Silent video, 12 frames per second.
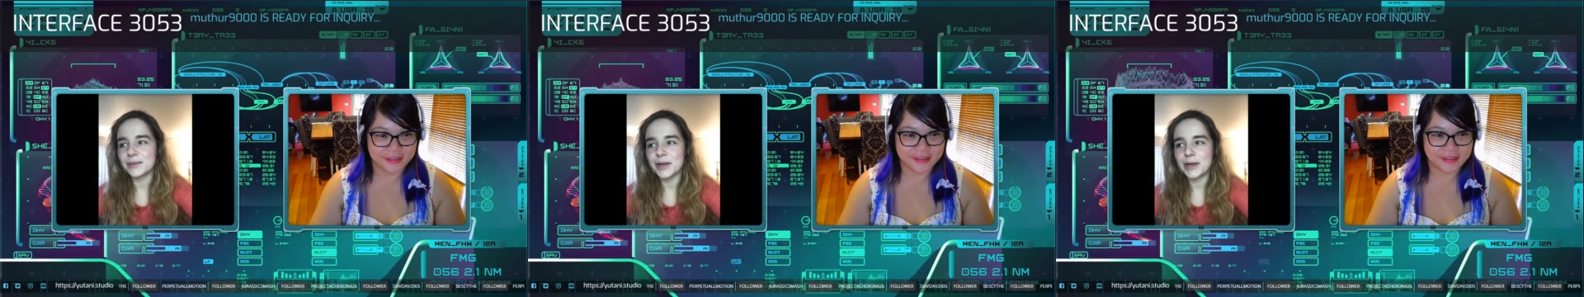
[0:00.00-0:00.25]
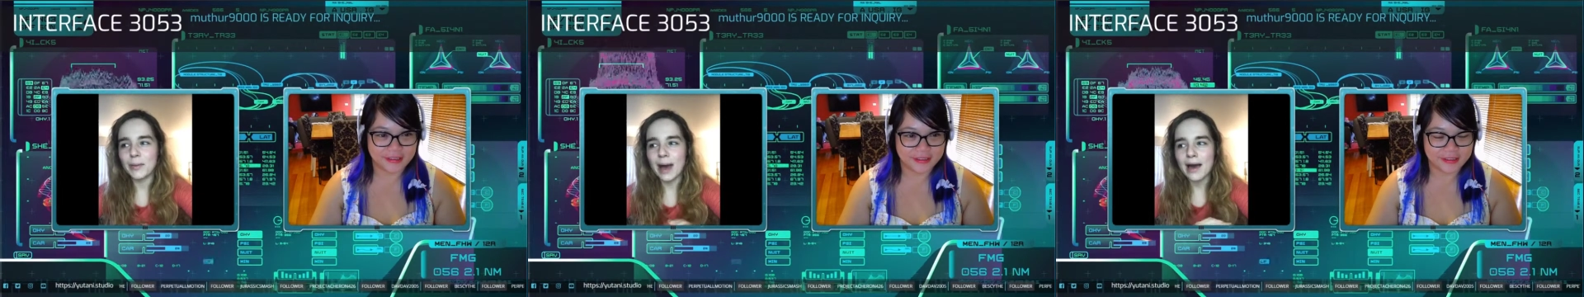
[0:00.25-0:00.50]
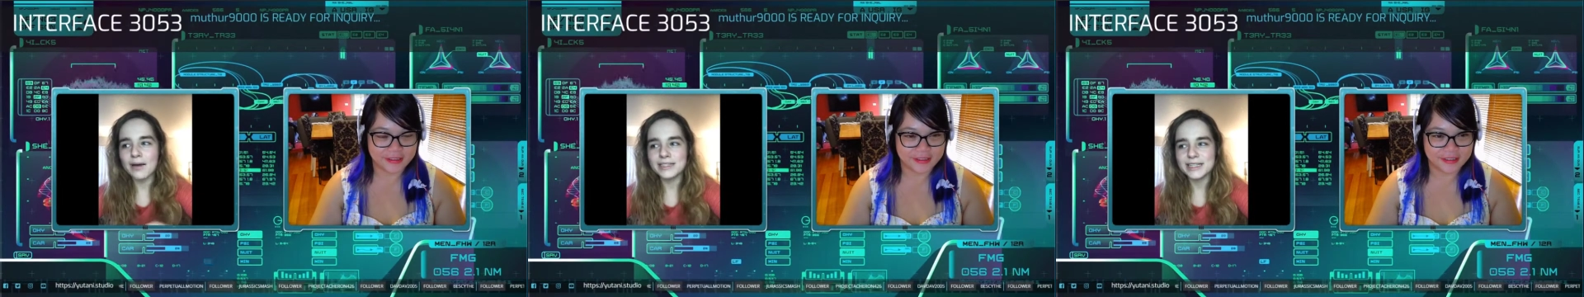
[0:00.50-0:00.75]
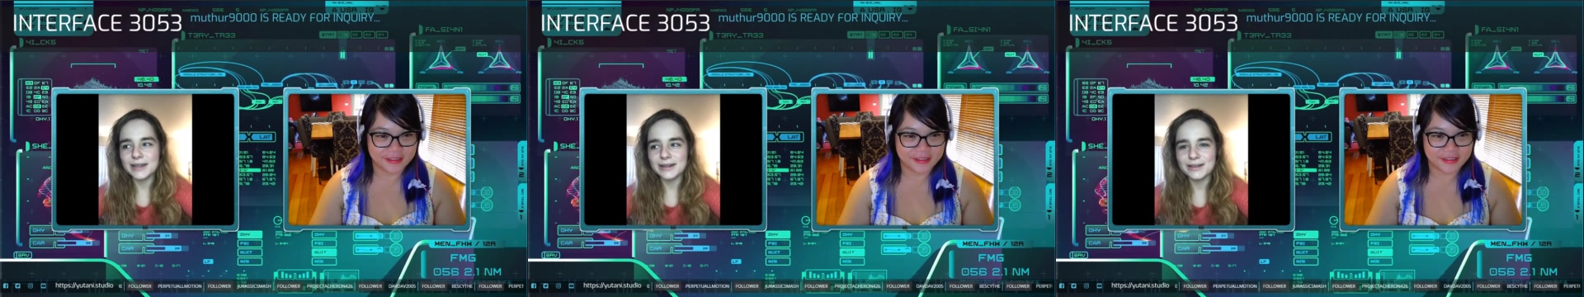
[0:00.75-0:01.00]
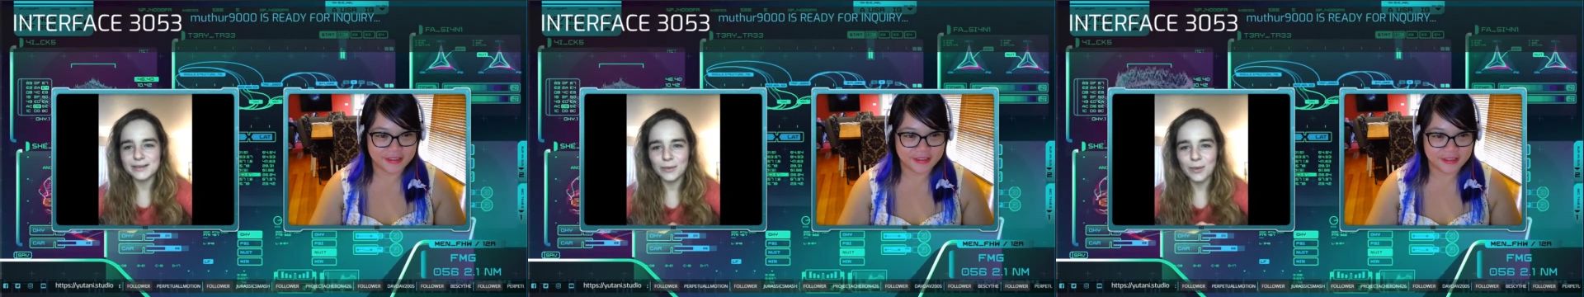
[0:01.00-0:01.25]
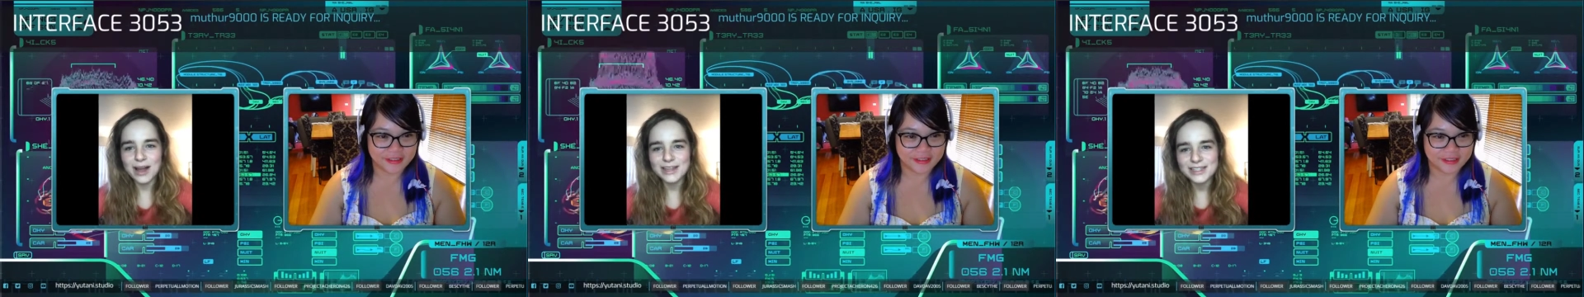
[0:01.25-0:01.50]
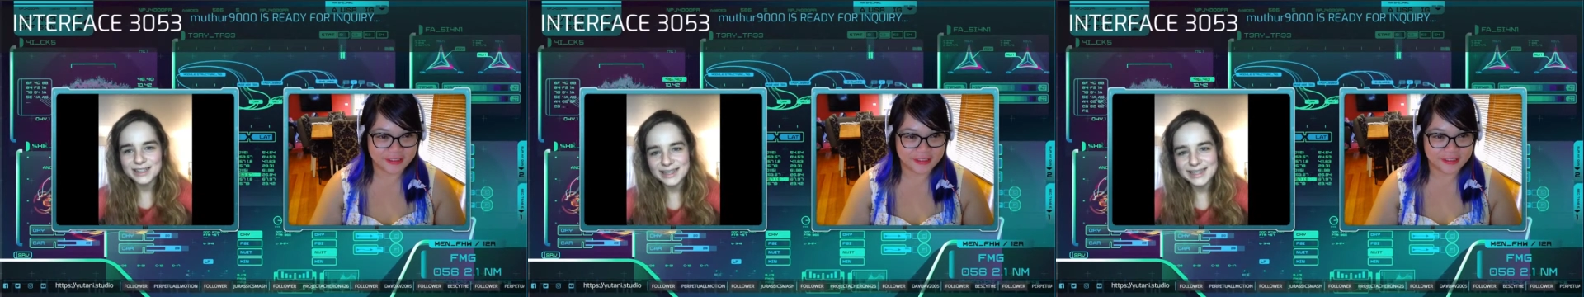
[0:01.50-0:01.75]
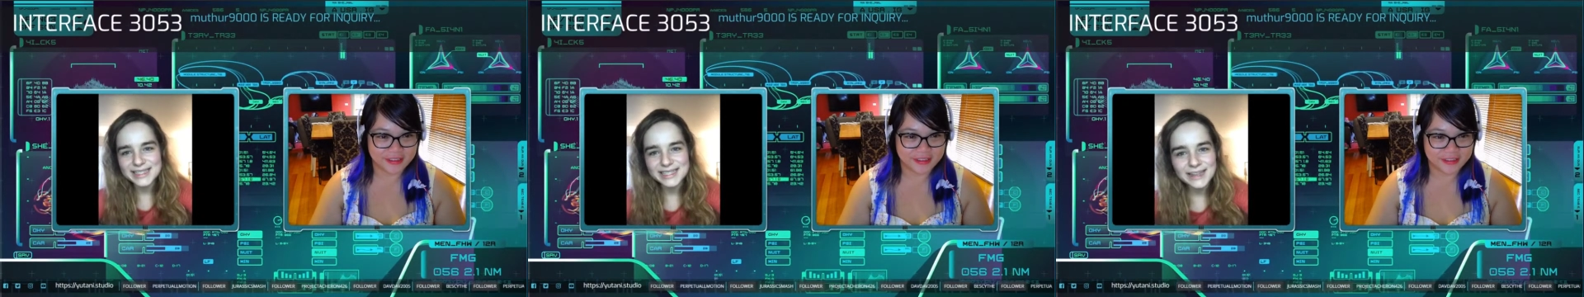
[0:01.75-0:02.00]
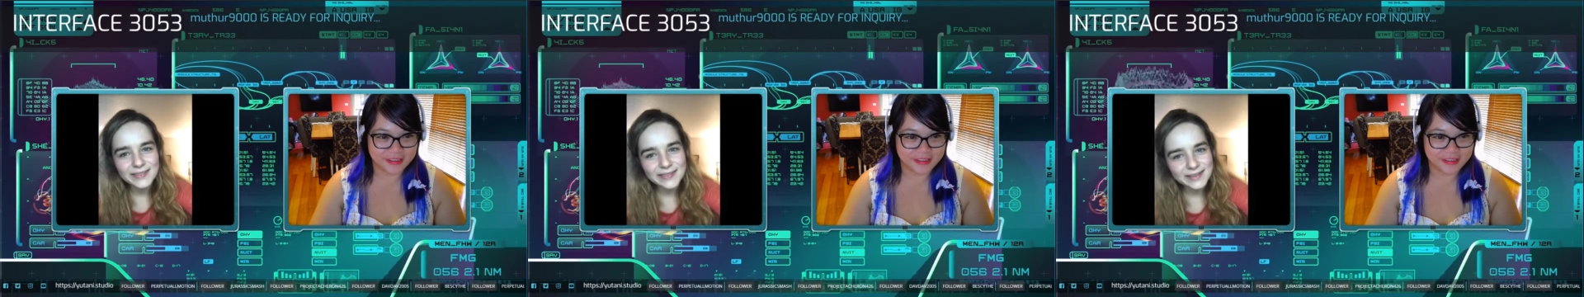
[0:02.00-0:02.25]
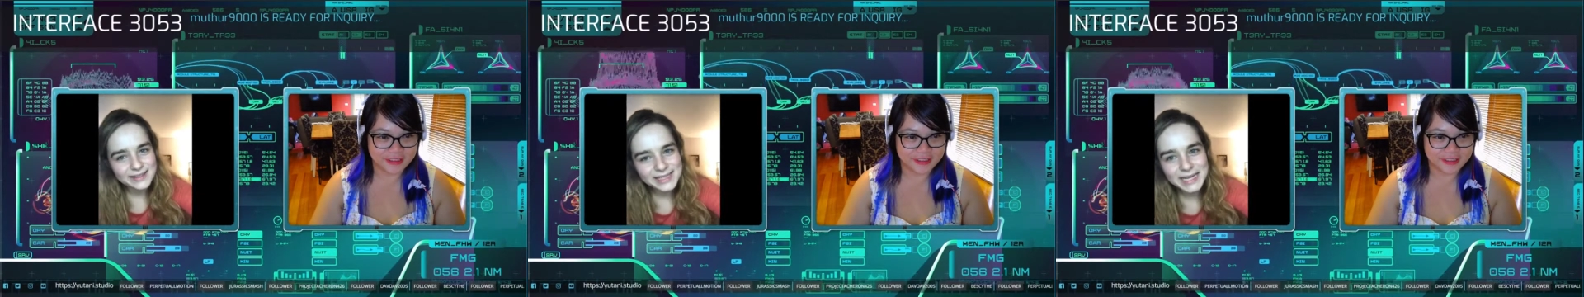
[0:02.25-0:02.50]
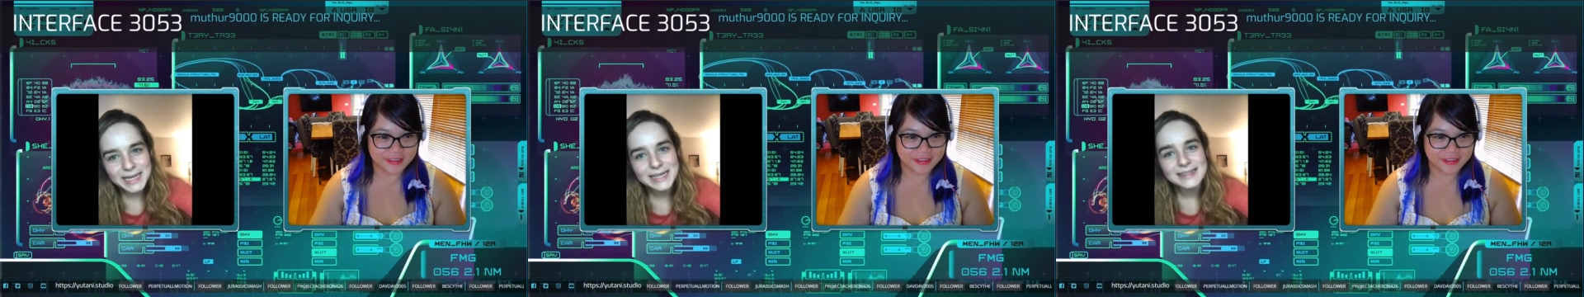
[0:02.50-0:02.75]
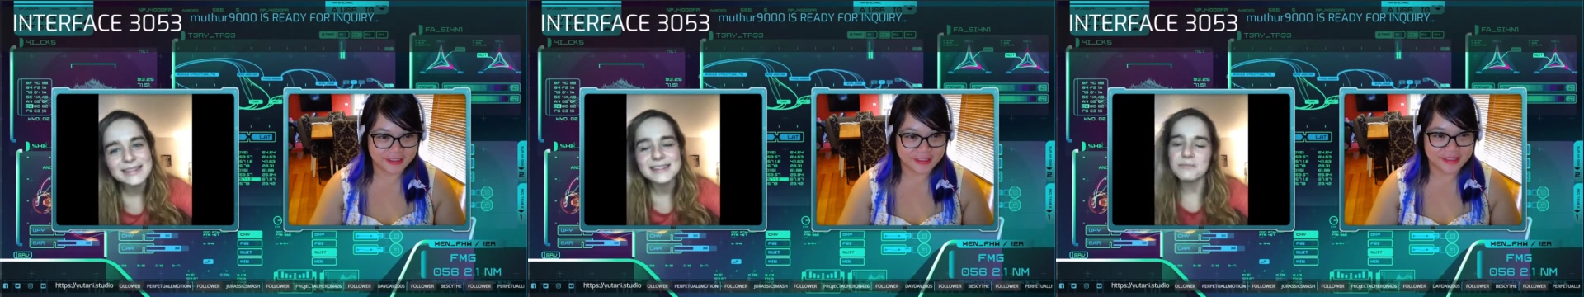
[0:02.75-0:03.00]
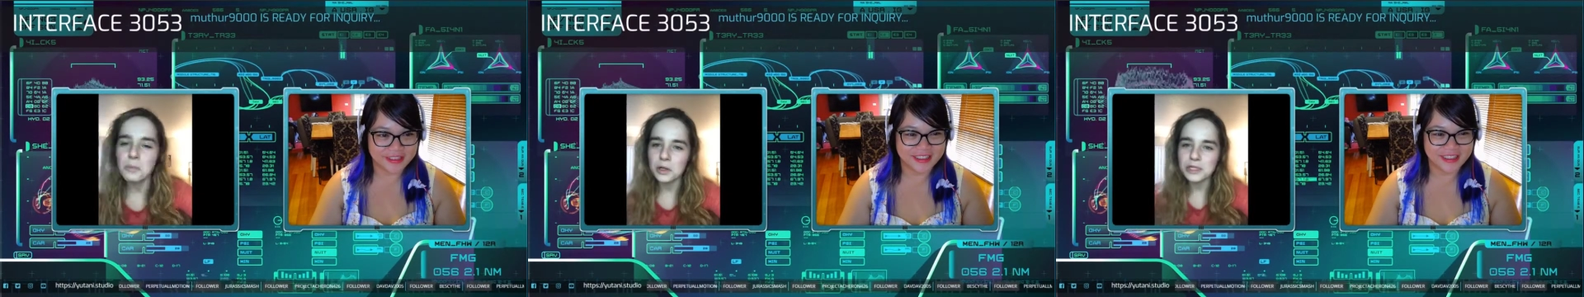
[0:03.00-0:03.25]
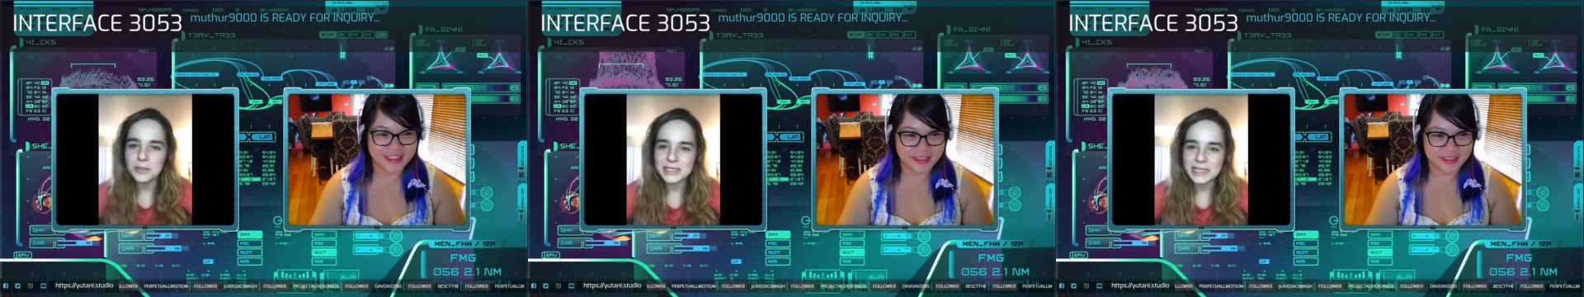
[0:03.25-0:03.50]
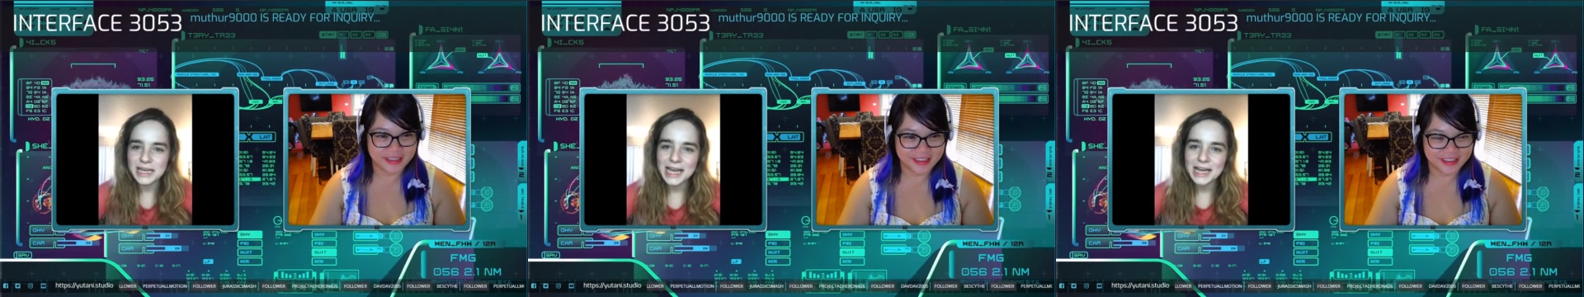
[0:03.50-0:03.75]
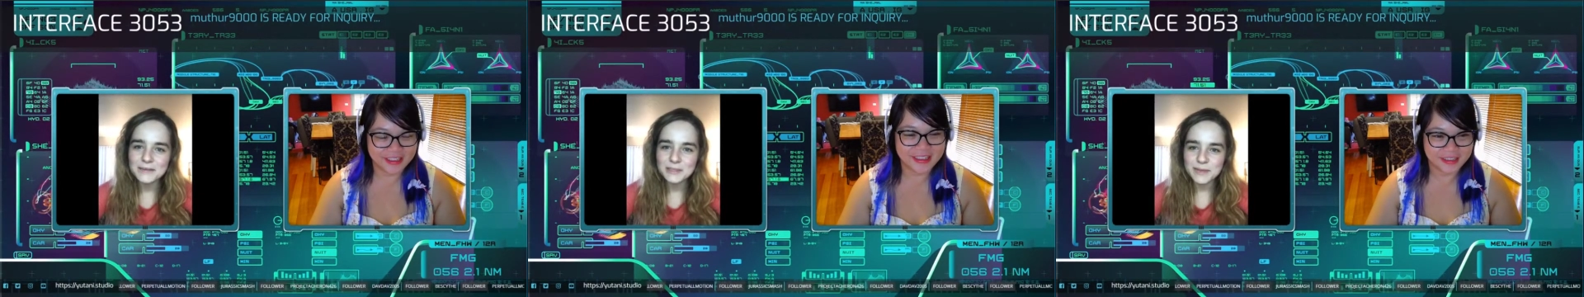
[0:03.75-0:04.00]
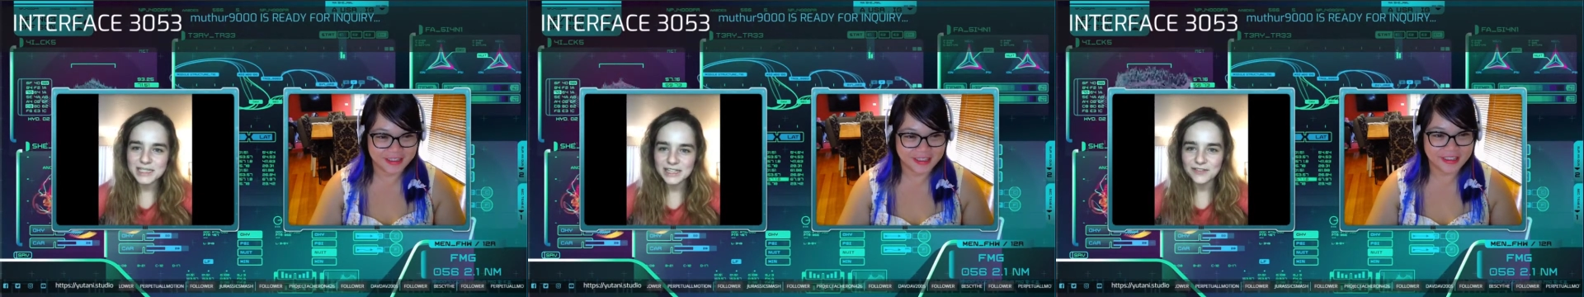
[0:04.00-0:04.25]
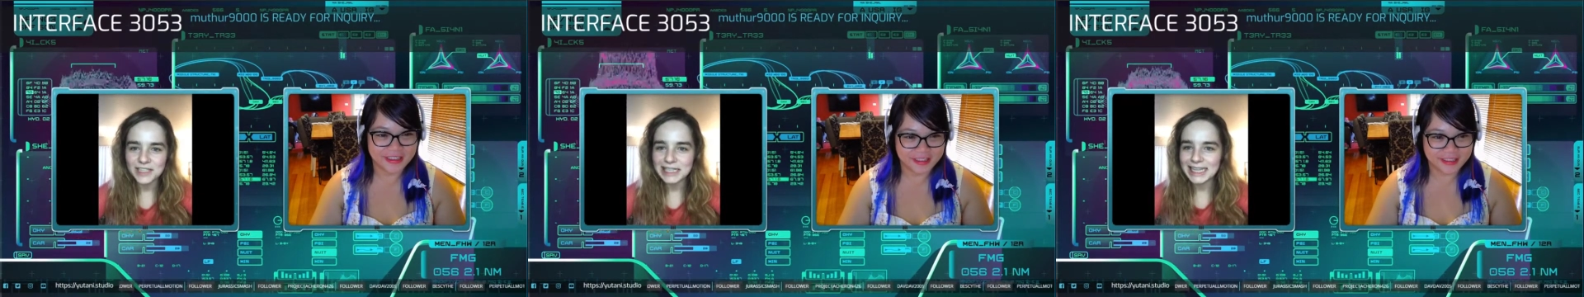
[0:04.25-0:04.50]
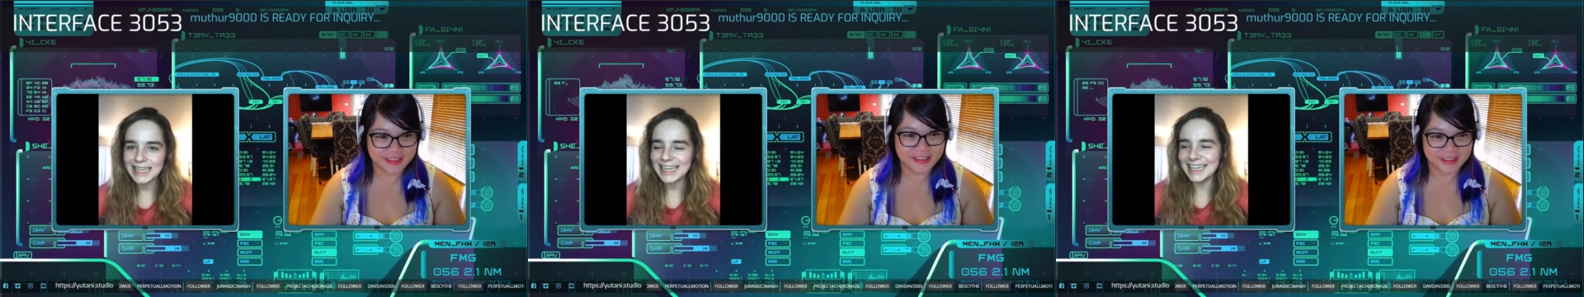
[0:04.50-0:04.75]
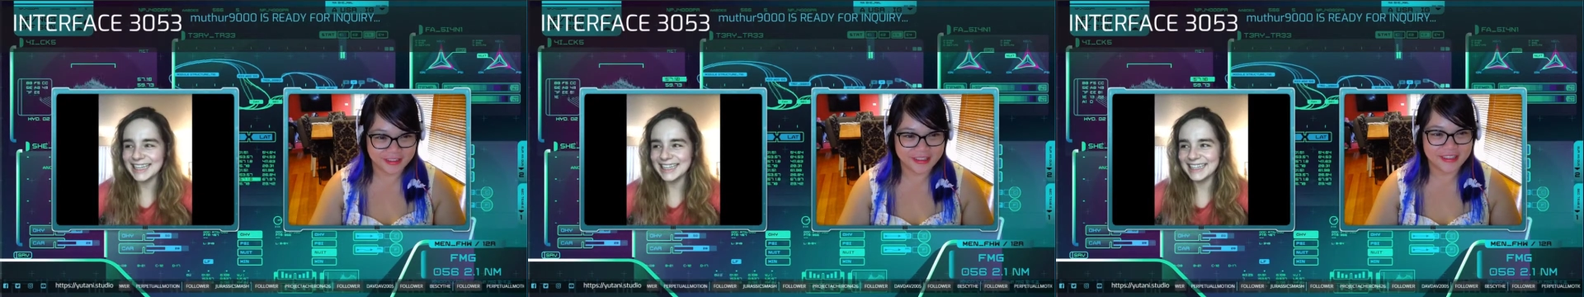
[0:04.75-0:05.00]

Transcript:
Speaker 1: rewound and watched the synth scenes multiple times specifically.